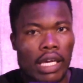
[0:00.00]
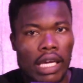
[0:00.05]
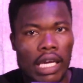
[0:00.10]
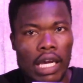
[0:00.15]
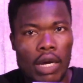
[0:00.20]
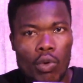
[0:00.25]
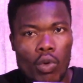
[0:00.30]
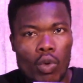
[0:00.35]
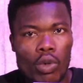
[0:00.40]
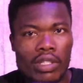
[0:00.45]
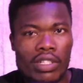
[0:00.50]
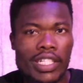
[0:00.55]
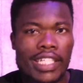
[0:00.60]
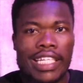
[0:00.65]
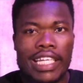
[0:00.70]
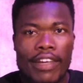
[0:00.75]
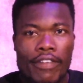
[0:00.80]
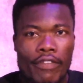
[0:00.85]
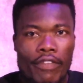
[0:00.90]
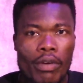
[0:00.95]
ewo three
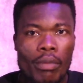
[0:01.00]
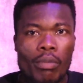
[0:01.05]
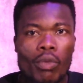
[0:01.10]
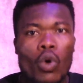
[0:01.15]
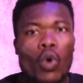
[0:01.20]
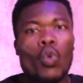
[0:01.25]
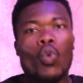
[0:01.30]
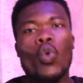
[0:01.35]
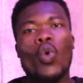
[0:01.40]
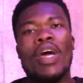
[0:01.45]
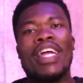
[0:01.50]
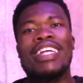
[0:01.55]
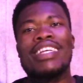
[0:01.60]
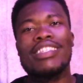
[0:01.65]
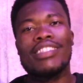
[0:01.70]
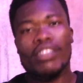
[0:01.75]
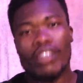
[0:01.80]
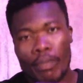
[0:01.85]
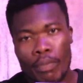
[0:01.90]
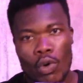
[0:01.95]
F M or coin in
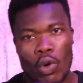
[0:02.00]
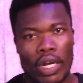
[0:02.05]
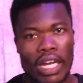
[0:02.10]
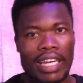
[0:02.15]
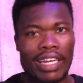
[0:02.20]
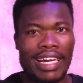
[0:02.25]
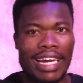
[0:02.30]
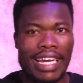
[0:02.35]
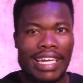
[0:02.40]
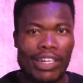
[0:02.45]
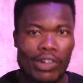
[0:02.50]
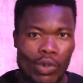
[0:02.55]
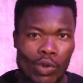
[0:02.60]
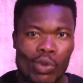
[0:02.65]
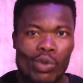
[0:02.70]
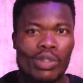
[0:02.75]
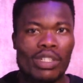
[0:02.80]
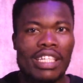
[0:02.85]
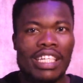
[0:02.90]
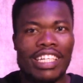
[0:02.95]
Simbi or
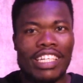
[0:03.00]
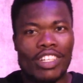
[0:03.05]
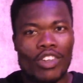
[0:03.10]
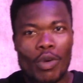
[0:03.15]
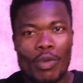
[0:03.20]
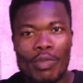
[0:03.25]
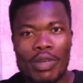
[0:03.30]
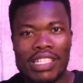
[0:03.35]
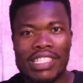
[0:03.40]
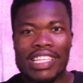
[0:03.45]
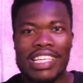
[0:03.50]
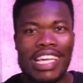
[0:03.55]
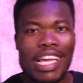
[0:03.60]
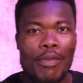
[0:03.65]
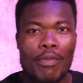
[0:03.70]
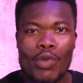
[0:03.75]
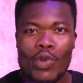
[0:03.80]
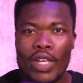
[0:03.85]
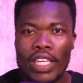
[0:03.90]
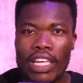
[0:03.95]
Kayano will be say a
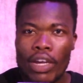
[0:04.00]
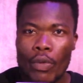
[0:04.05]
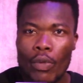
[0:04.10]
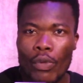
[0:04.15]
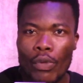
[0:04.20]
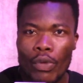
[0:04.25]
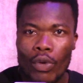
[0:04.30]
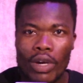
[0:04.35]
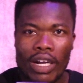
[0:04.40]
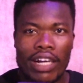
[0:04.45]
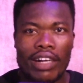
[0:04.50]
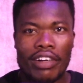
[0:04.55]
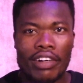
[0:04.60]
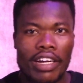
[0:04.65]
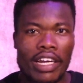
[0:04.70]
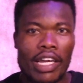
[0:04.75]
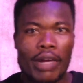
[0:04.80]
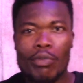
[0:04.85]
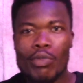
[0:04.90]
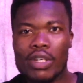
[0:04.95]
moon year, rock,
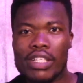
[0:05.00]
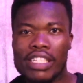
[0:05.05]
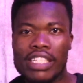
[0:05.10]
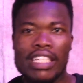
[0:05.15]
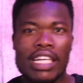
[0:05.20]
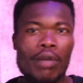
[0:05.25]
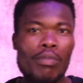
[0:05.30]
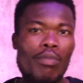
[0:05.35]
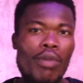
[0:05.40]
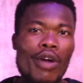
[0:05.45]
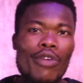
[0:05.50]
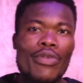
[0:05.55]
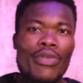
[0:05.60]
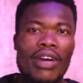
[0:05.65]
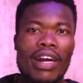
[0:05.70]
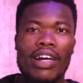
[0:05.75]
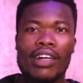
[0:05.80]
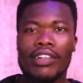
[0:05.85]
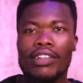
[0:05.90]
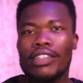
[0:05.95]
cry a moon shit and
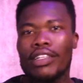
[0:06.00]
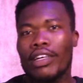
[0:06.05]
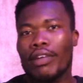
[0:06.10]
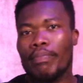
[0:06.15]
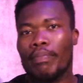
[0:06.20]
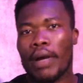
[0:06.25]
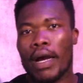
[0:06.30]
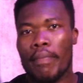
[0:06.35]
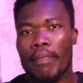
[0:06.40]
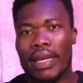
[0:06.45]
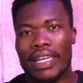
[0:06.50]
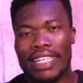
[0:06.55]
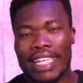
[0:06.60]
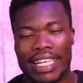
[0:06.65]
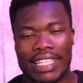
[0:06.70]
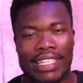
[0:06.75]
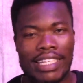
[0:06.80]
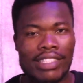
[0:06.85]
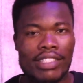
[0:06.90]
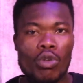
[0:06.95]
burger. But made
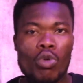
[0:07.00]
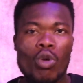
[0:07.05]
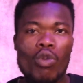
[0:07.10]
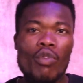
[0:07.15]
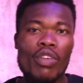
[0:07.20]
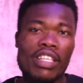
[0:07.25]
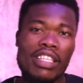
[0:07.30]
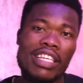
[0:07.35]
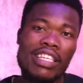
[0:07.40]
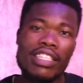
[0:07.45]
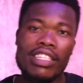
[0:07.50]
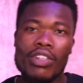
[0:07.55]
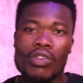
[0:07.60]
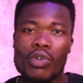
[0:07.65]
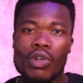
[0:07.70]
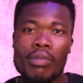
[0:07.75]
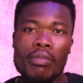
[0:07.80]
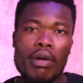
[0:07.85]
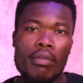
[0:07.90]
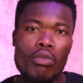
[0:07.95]
that just a conversation
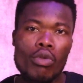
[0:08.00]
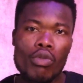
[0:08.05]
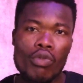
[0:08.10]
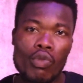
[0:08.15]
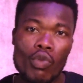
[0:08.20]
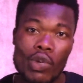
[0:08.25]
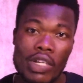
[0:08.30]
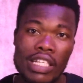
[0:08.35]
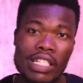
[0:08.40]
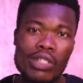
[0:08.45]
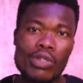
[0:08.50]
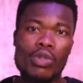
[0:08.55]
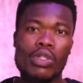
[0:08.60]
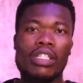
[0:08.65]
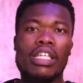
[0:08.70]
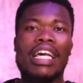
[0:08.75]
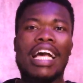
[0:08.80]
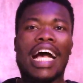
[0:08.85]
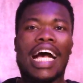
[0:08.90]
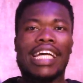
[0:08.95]
on my more full details.
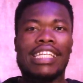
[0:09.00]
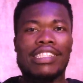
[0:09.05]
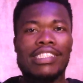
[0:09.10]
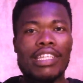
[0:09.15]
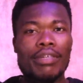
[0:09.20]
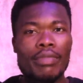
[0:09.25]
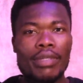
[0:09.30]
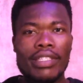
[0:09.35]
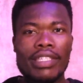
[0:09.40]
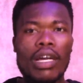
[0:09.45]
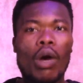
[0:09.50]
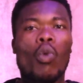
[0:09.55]
I seem to a